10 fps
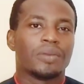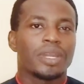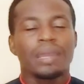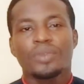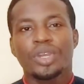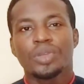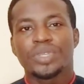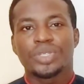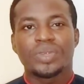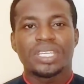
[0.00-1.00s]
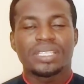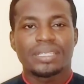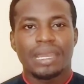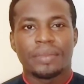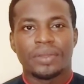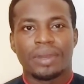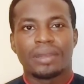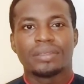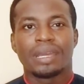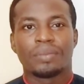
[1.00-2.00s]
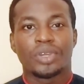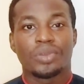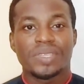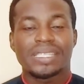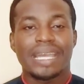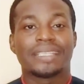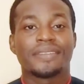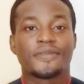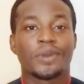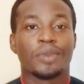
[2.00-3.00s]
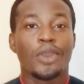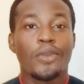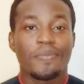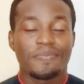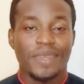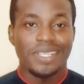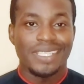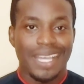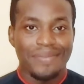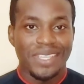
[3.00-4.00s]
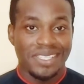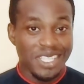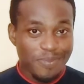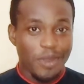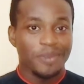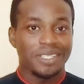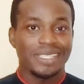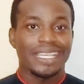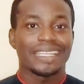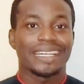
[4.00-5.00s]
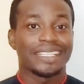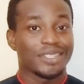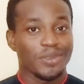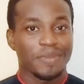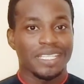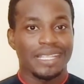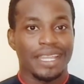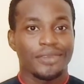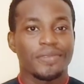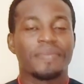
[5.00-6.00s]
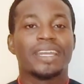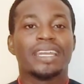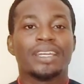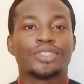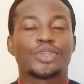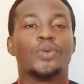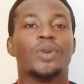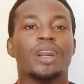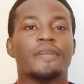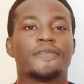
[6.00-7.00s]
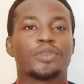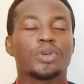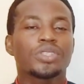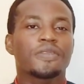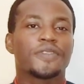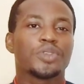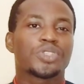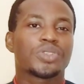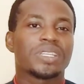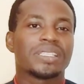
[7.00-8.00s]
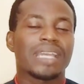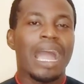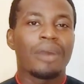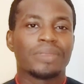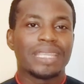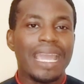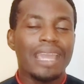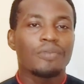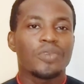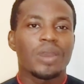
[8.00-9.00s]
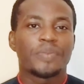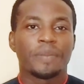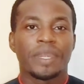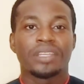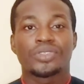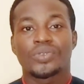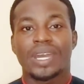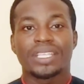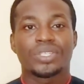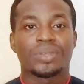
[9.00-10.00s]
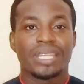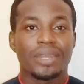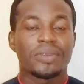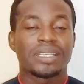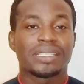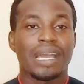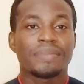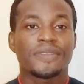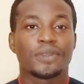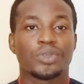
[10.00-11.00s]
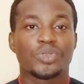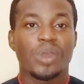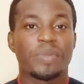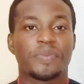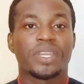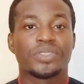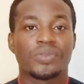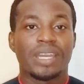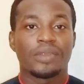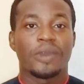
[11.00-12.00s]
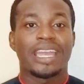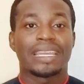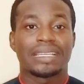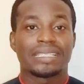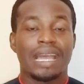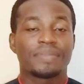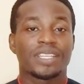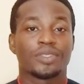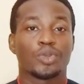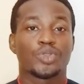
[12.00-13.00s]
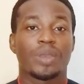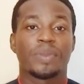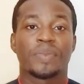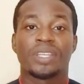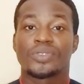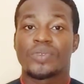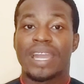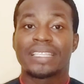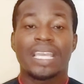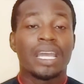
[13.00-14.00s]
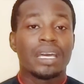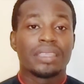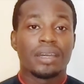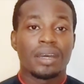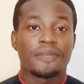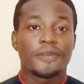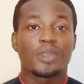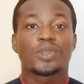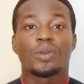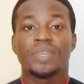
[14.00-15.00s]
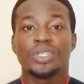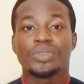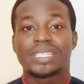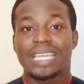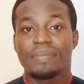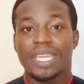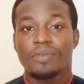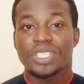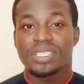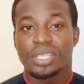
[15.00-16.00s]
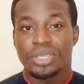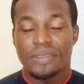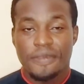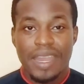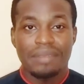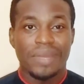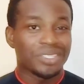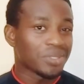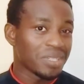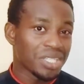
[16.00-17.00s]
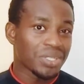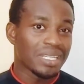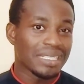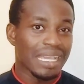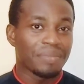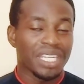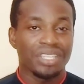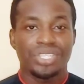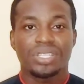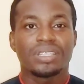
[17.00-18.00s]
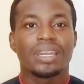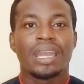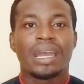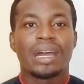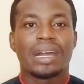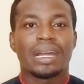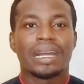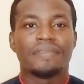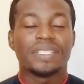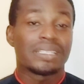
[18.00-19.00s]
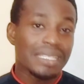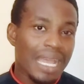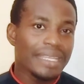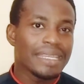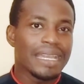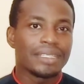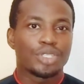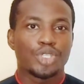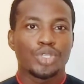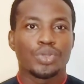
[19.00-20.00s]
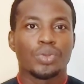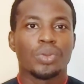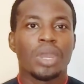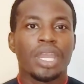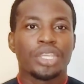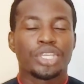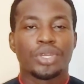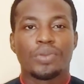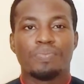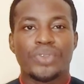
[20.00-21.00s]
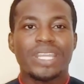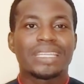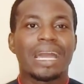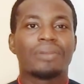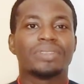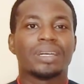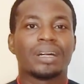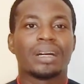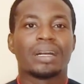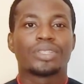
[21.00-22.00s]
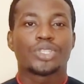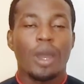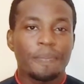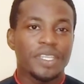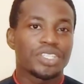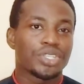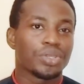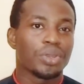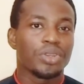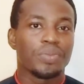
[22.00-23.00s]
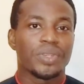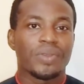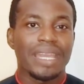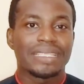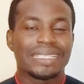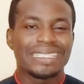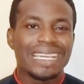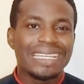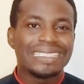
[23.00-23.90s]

what I'm going to be doing this time around, I'm going to be starting from home, because um, there's this popular saying that there's no place like home. So, for those of you students out there who are preparing to write your NECO exams, for those who are preparing to write the WAEC exams, and those who are preparing to write the forthcoming U T M E, which is the Unified Matriculation Examination, uh, decided to, you know, break down the topics you're going to be writing